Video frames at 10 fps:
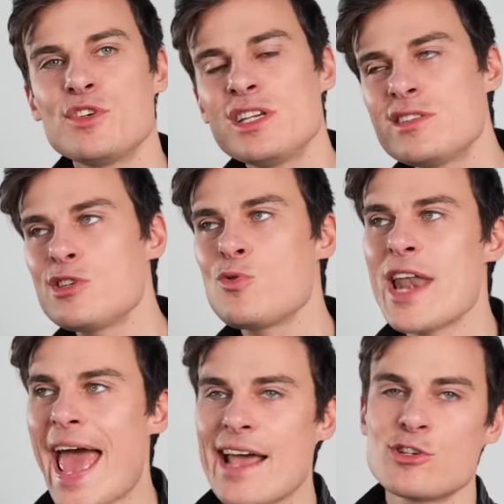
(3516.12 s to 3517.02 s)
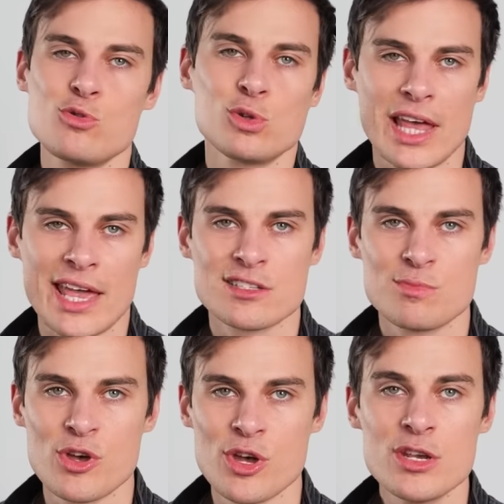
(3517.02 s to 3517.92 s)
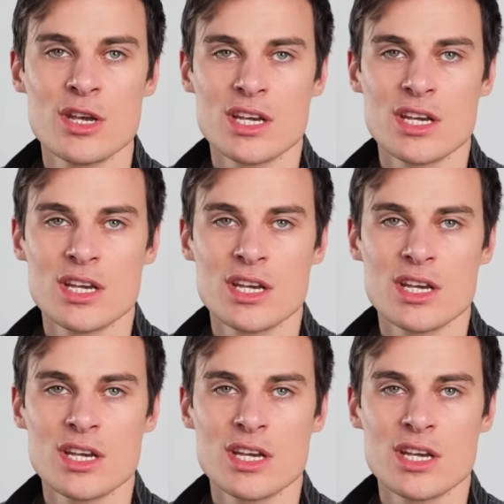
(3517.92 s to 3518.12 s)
if you listen to an actual expert,